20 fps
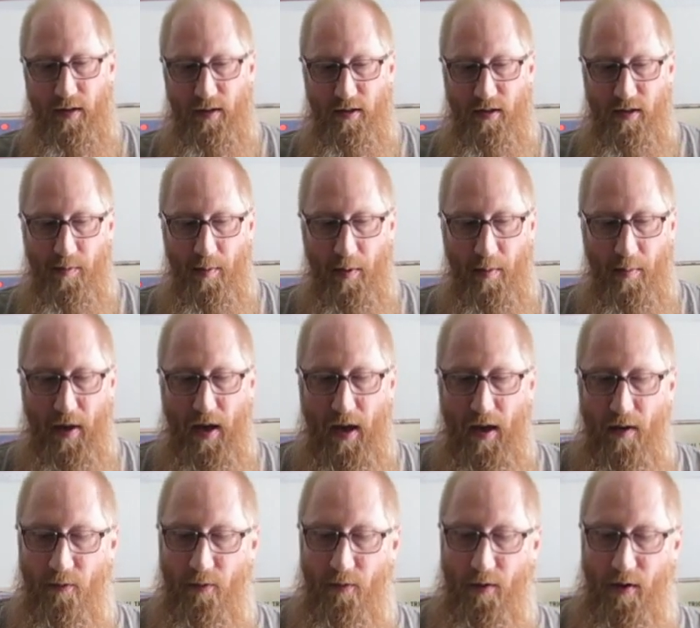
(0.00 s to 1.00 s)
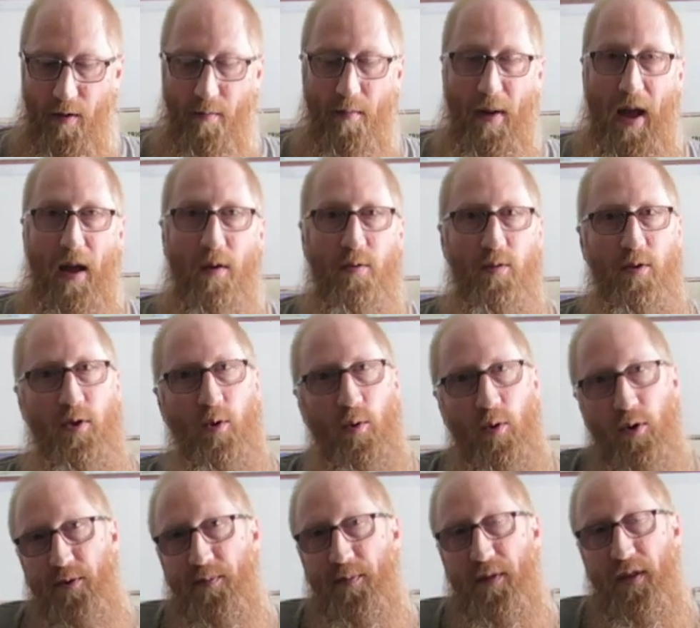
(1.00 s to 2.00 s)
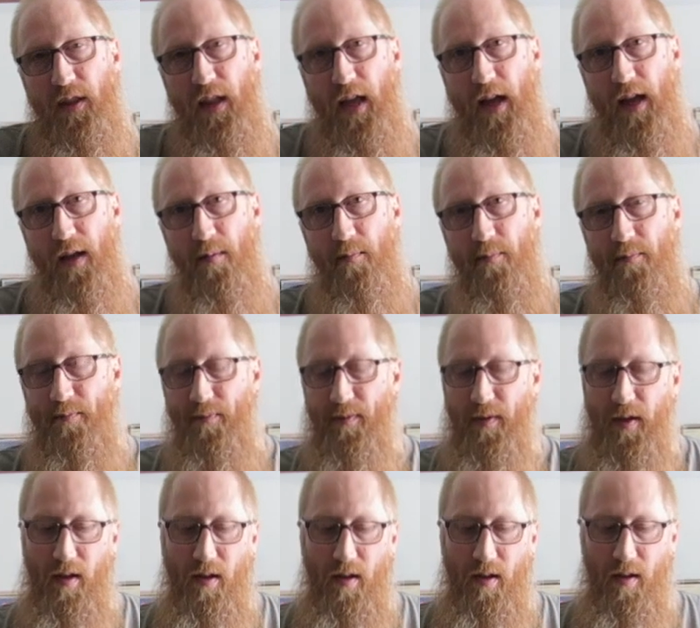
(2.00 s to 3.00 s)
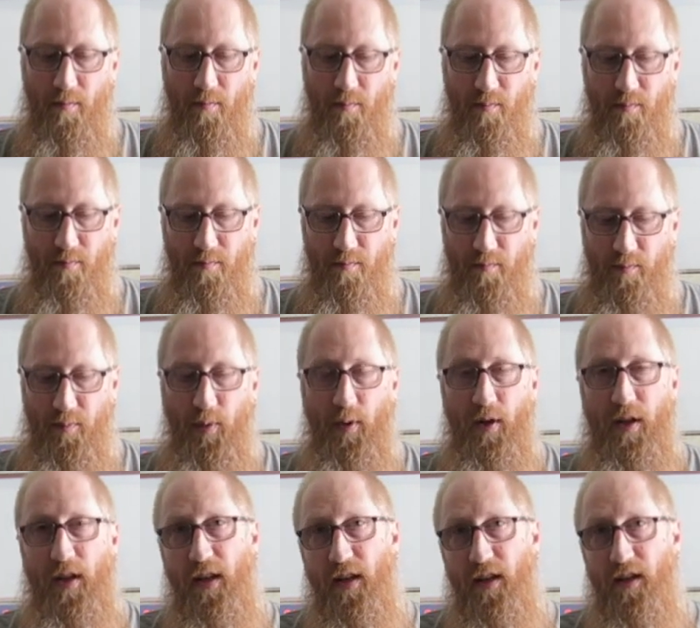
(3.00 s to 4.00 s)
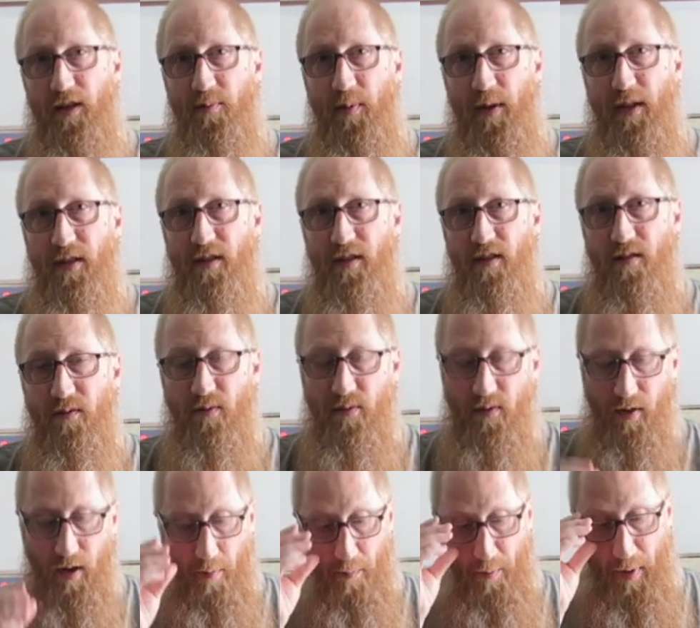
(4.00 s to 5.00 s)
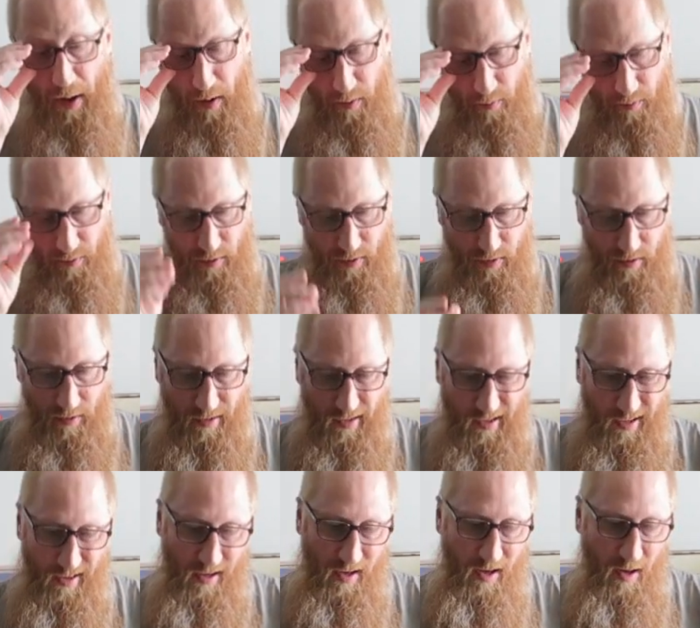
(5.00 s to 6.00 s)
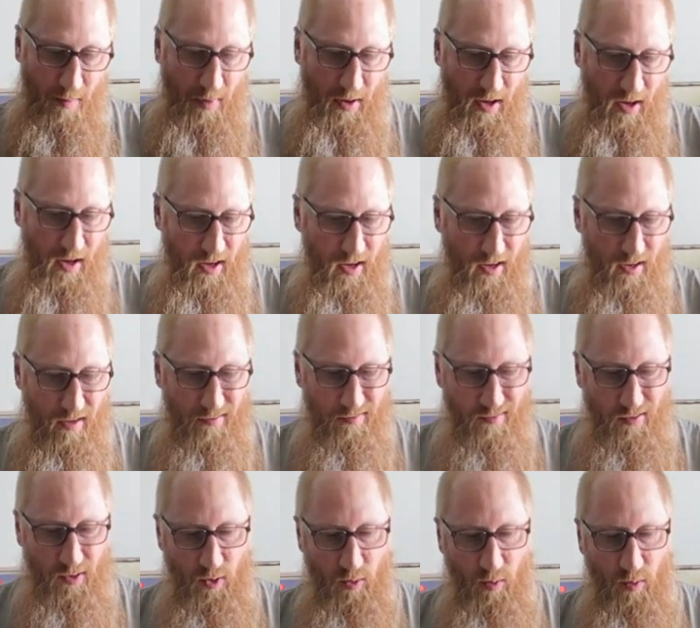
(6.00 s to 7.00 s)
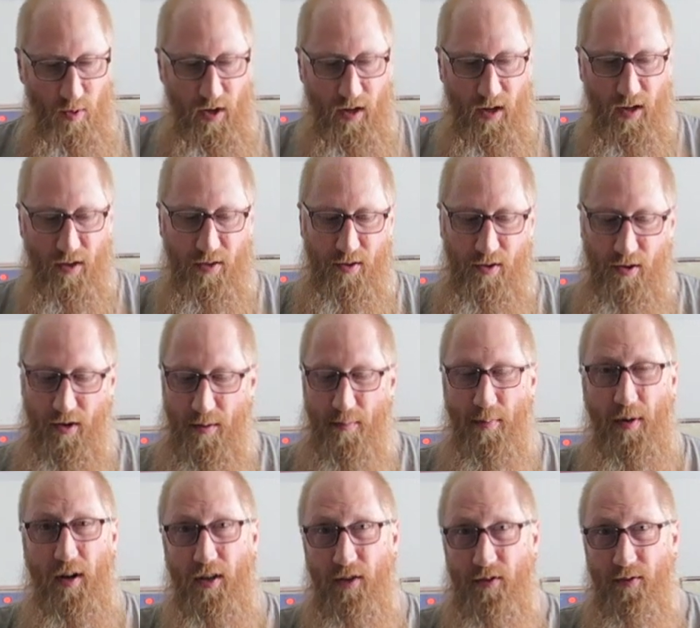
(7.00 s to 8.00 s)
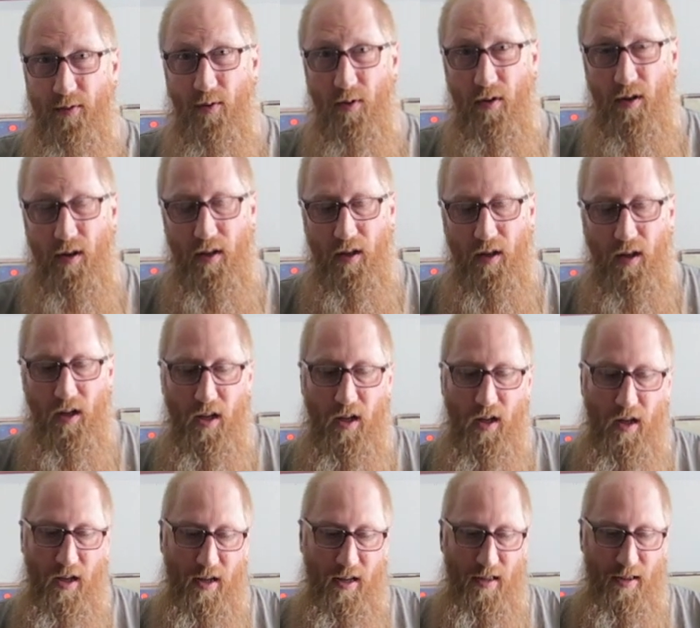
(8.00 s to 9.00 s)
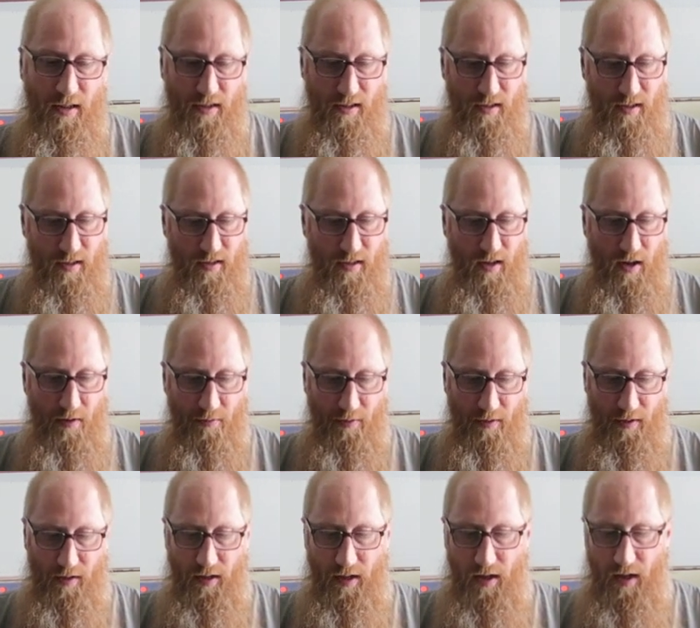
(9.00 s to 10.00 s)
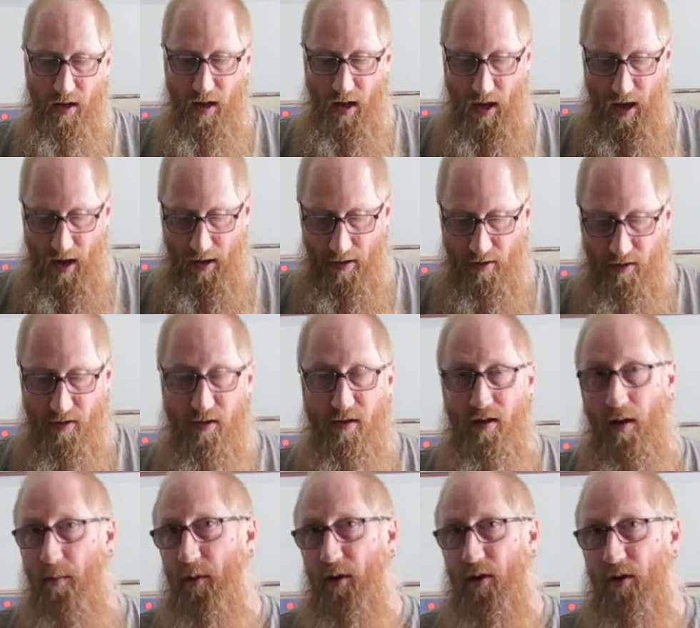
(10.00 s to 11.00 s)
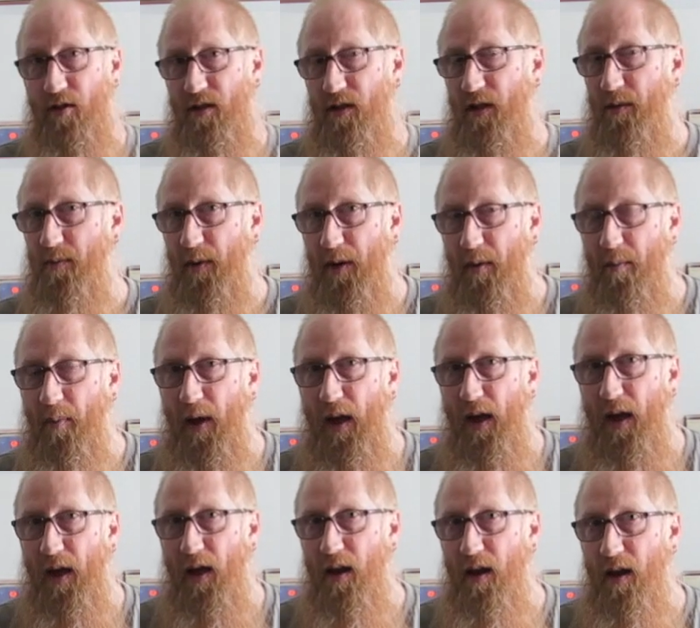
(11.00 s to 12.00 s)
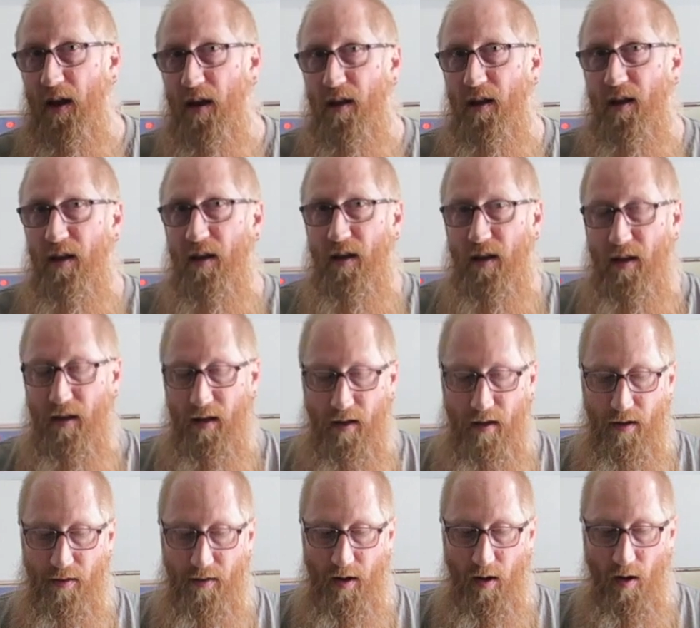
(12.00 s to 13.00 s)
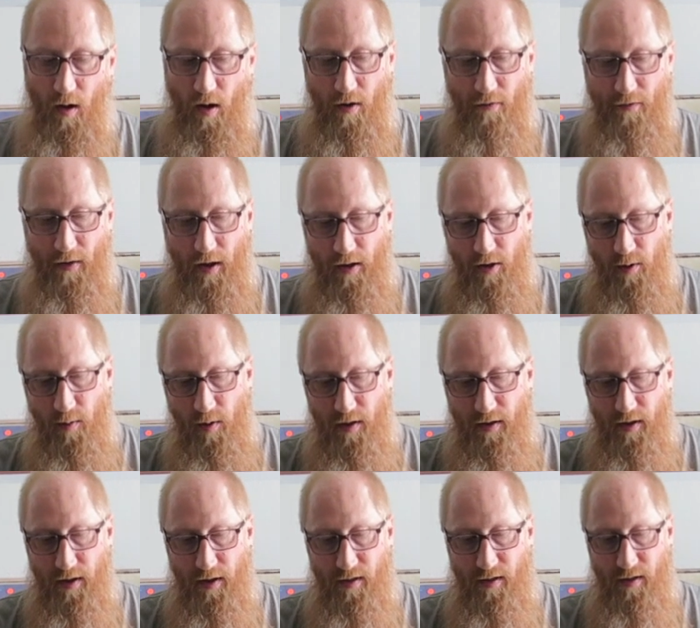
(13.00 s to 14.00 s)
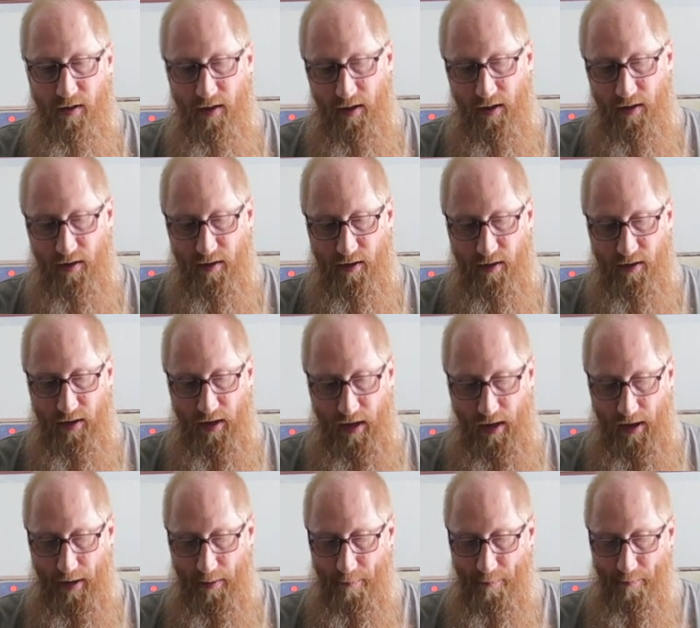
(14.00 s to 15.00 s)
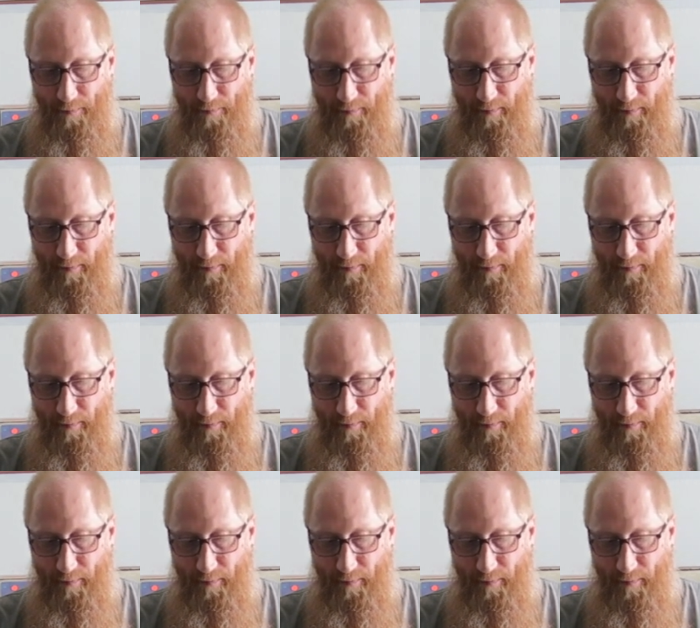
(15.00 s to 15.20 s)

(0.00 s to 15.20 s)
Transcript: this sleeping pad from Outdoorsman Lab. Pretty inexpensive, about, I think I paid 20 to 30 bucks for it. This is definitely a summer sleeping pad. The R value on this is, I